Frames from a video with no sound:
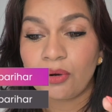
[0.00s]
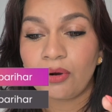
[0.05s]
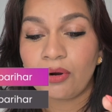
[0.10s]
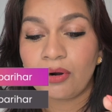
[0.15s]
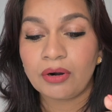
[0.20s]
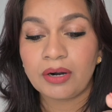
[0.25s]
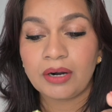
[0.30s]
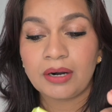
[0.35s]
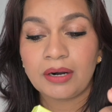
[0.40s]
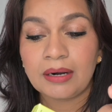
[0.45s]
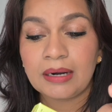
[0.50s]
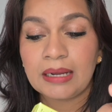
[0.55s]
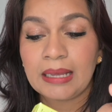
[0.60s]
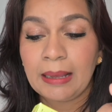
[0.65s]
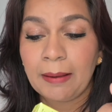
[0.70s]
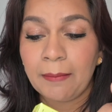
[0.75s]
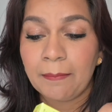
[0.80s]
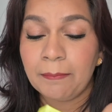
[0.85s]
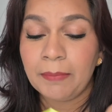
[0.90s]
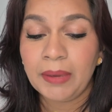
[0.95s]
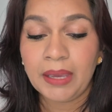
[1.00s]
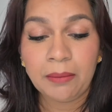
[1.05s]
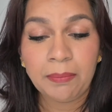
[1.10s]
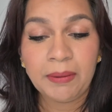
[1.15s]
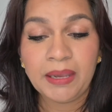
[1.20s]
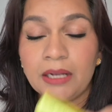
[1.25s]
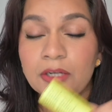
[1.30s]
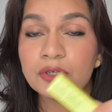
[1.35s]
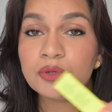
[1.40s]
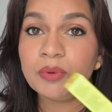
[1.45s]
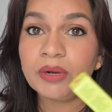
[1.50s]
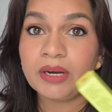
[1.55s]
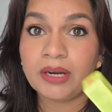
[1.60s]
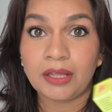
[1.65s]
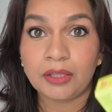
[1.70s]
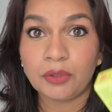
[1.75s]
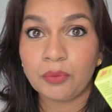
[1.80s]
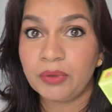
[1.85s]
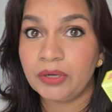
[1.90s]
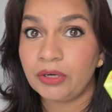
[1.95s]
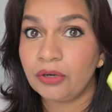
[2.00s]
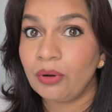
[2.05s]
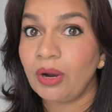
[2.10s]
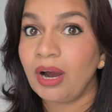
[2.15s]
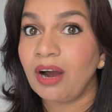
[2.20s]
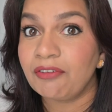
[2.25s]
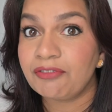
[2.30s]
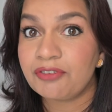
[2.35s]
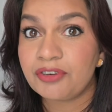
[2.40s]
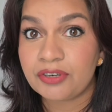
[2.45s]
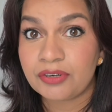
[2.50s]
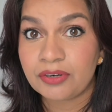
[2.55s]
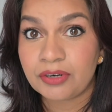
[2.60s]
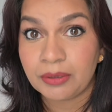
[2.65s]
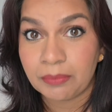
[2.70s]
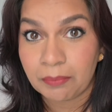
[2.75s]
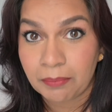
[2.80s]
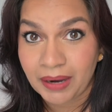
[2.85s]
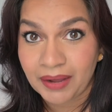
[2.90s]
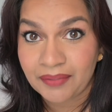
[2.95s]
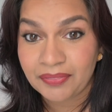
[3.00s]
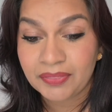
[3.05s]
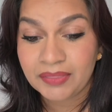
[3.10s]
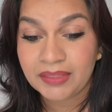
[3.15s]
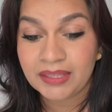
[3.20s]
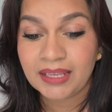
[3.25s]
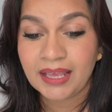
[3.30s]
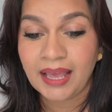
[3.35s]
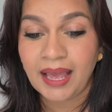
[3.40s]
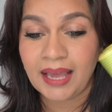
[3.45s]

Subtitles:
or maybe I'll do another video after a month